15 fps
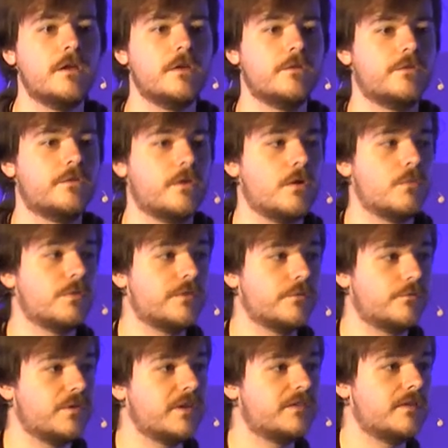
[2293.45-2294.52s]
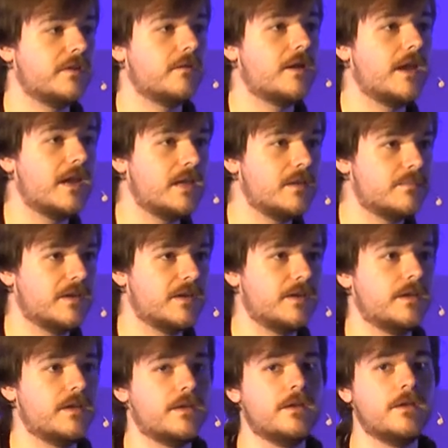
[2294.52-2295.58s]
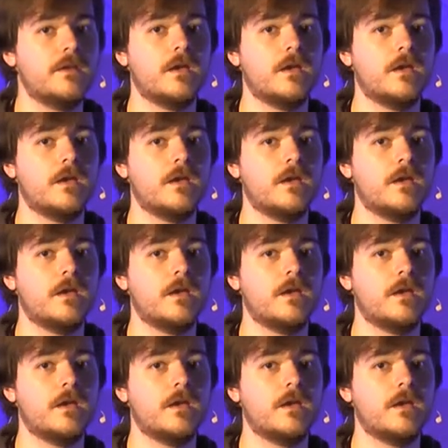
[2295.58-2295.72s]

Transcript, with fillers: So with the free tier, anybody,